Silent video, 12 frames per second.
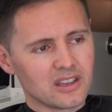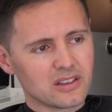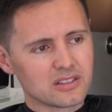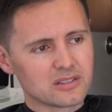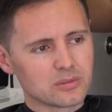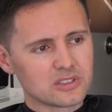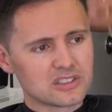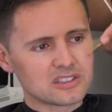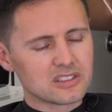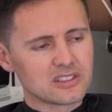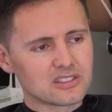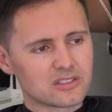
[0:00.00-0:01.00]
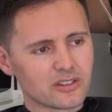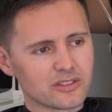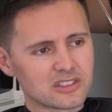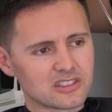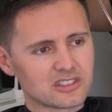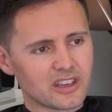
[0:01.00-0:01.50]
because we're just in this
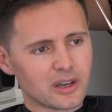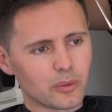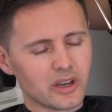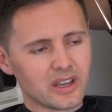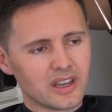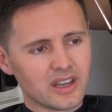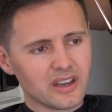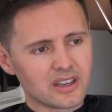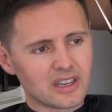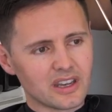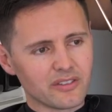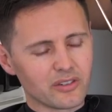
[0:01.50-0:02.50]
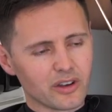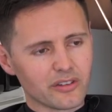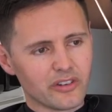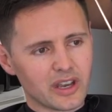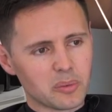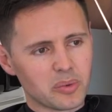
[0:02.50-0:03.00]
driven society where, okay, I've got to
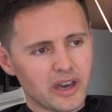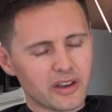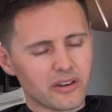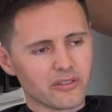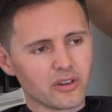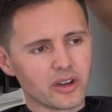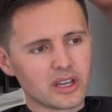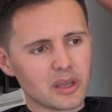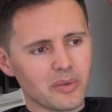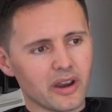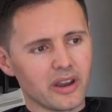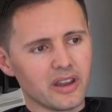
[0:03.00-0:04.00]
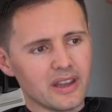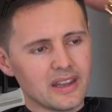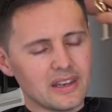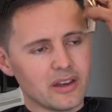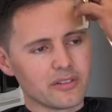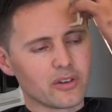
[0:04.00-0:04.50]
find a partner, I've got to get married,
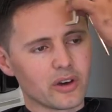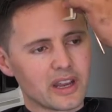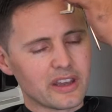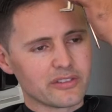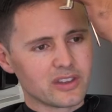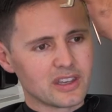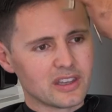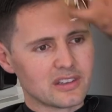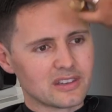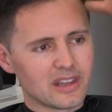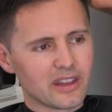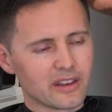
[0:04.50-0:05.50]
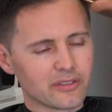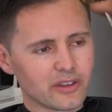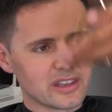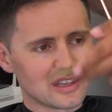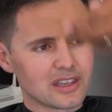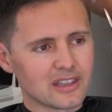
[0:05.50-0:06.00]
now I've got to have kids, and now that I've got
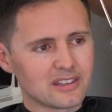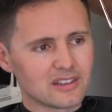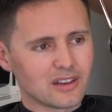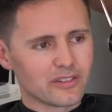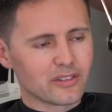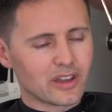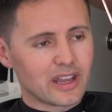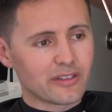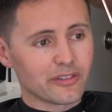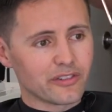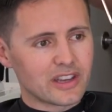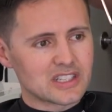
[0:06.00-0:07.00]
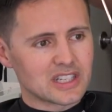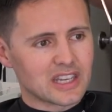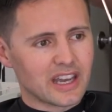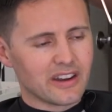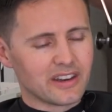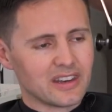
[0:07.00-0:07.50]
the kids, you know, I've got to have a flashy
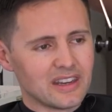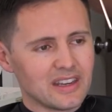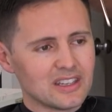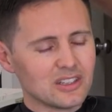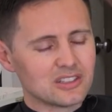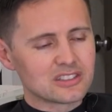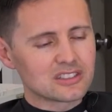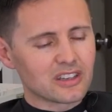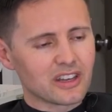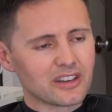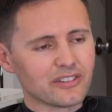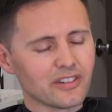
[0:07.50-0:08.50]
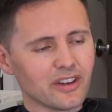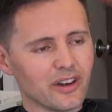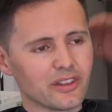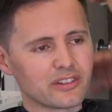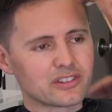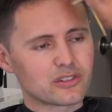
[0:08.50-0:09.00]
car, and you're just kind of
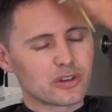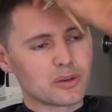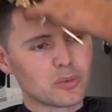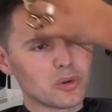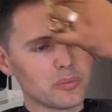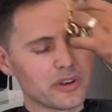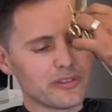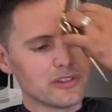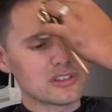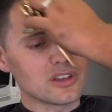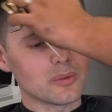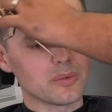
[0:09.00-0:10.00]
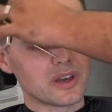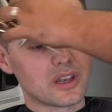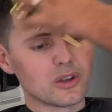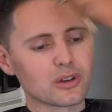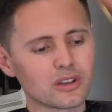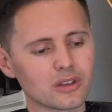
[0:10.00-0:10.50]
on this treadmill. But if you stop
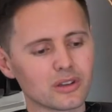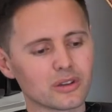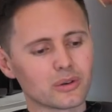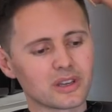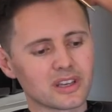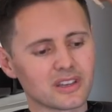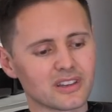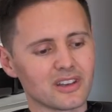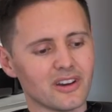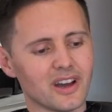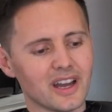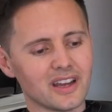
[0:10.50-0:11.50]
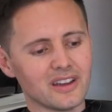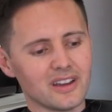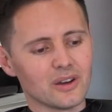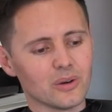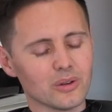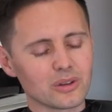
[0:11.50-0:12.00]
and look at your little kid in the eye,
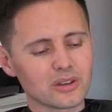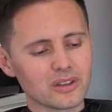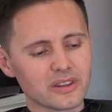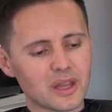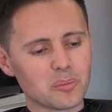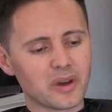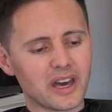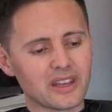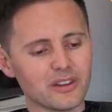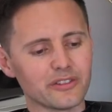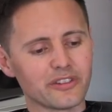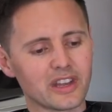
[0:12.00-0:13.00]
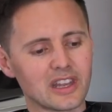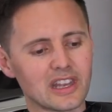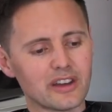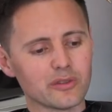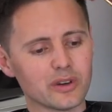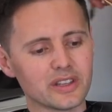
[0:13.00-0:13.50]
or look at that partner you fell in
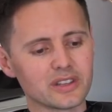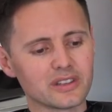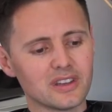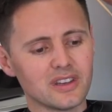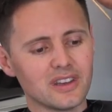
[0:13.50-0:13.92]
love with,